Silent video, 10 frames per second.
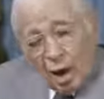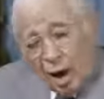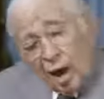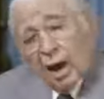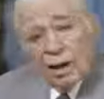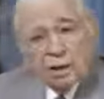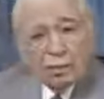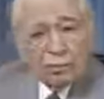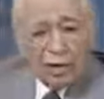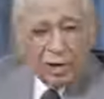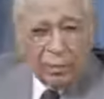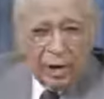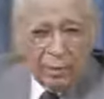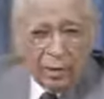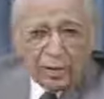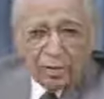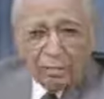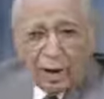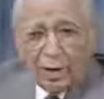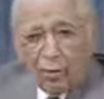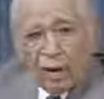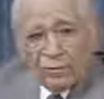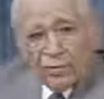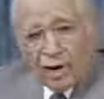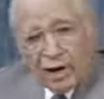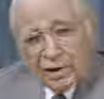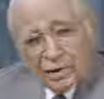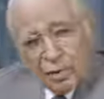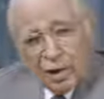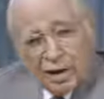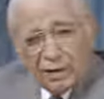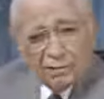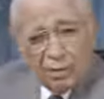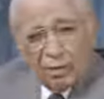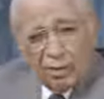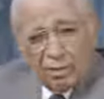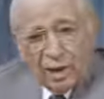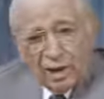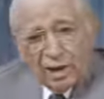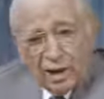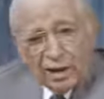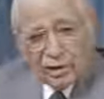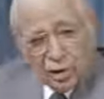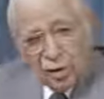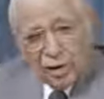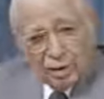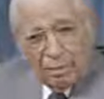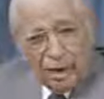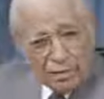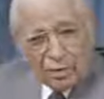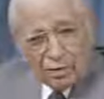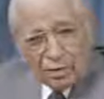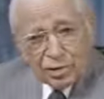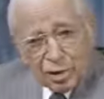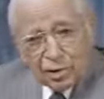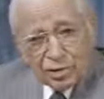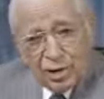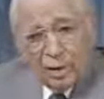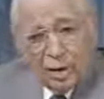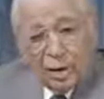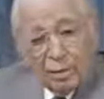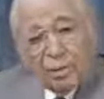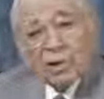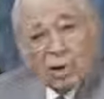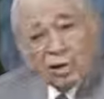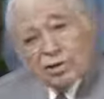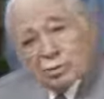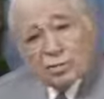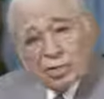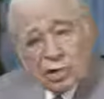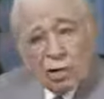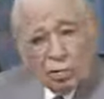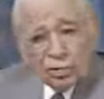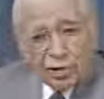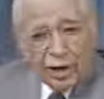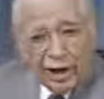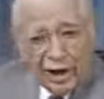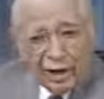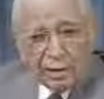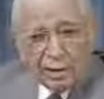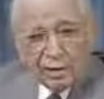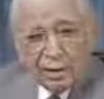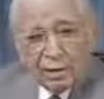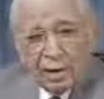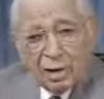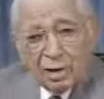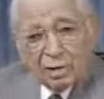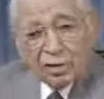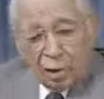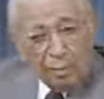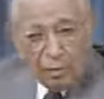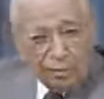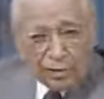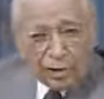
I remember that my wife and I, shortly after we were married, had joined a Methodist church because it was close at hand in the suburb of